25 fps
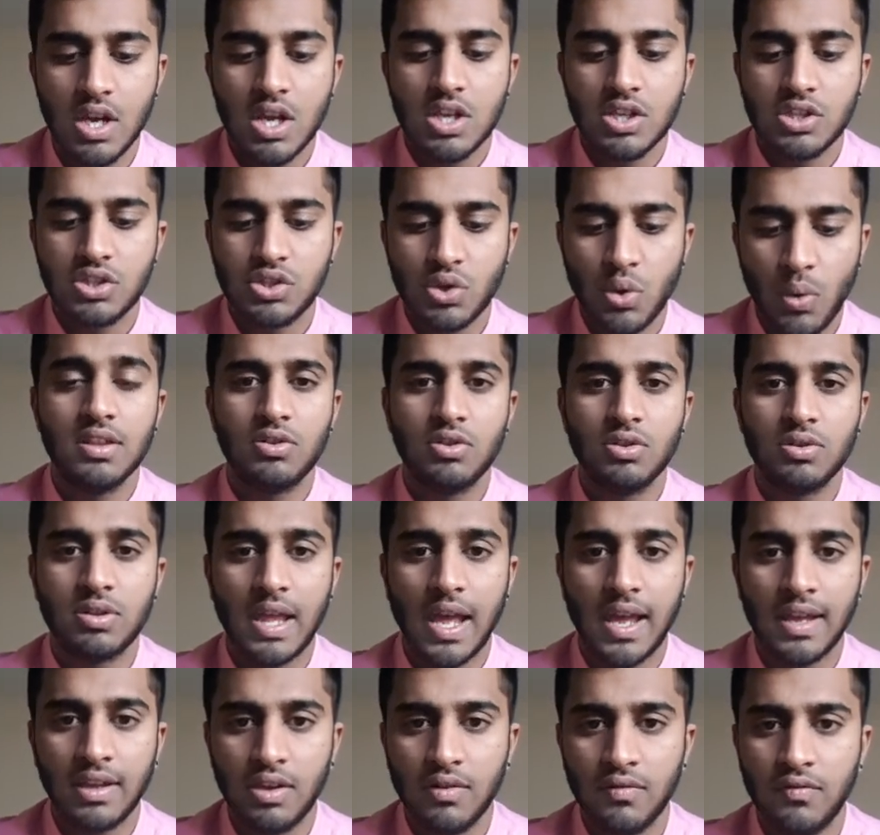So
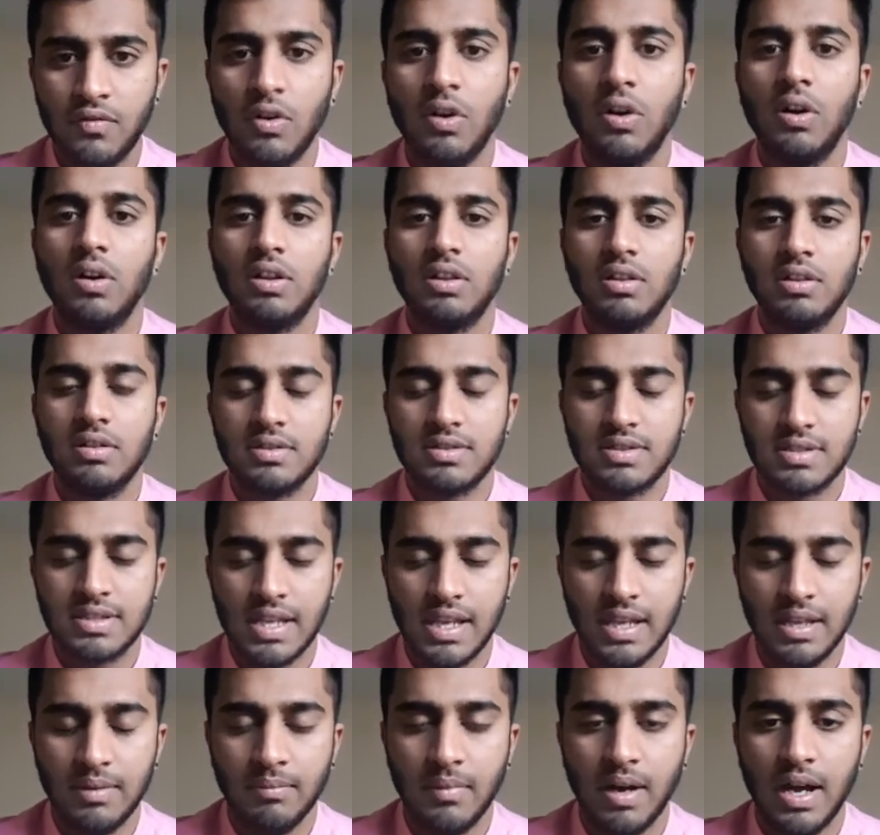thank you for
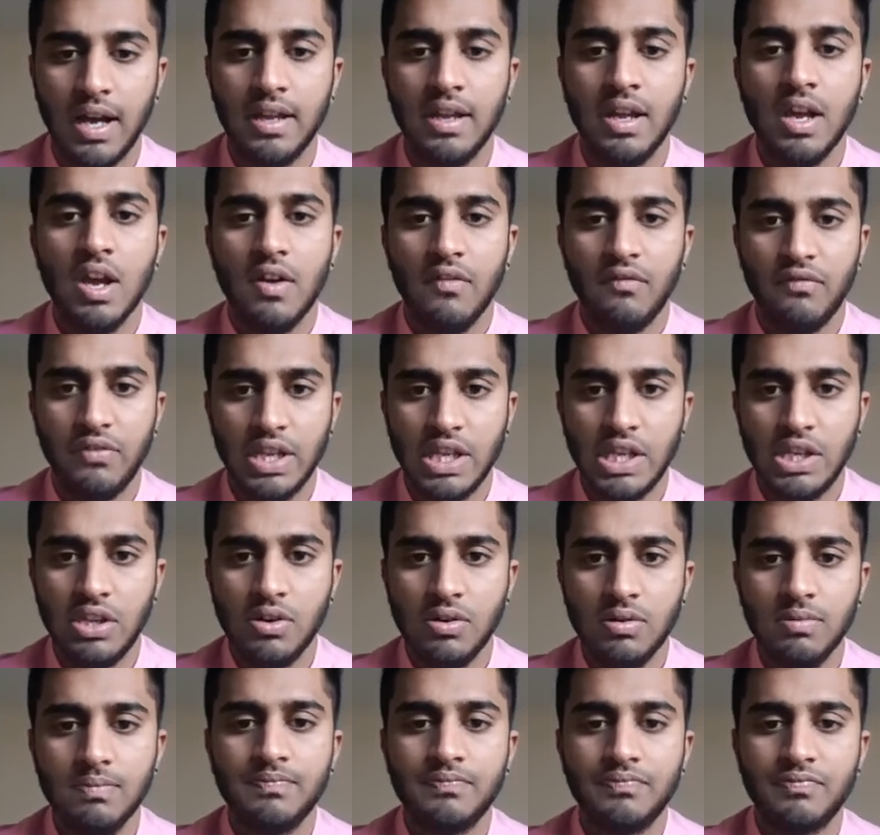seeing my
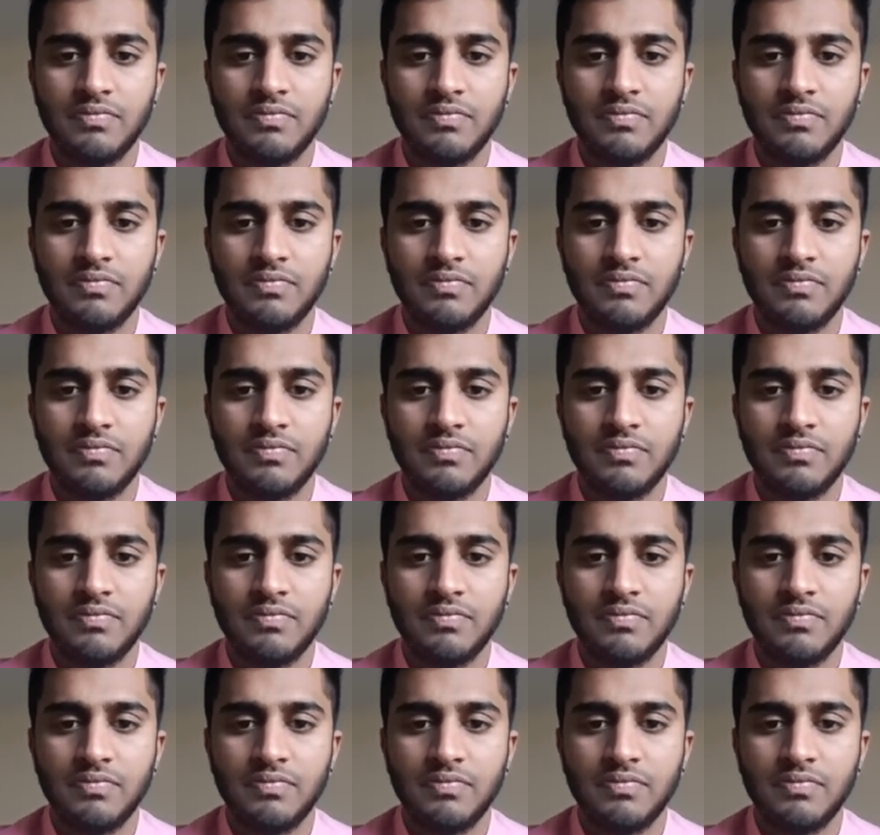video.